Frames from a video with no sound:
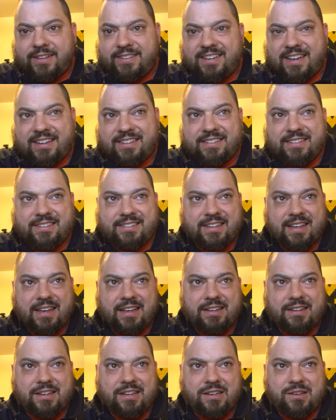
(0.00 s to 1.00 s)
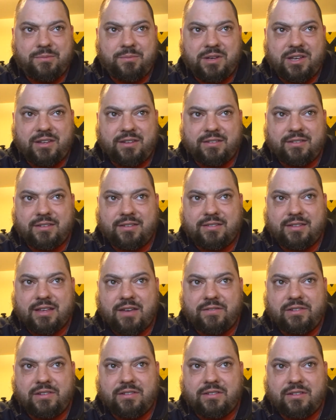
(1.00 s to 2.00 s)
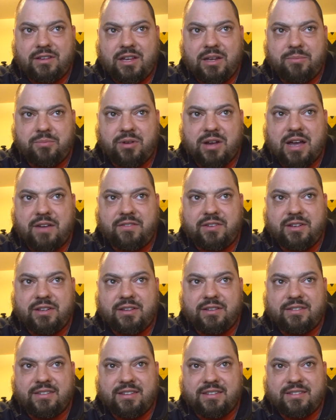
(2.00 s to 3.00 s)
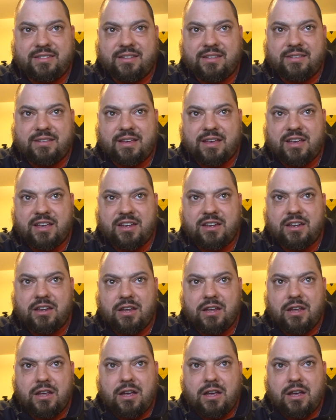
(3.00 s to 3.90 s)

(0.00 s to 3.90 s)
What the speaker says: Texas A&M is the 7 seed. Providence is the 10.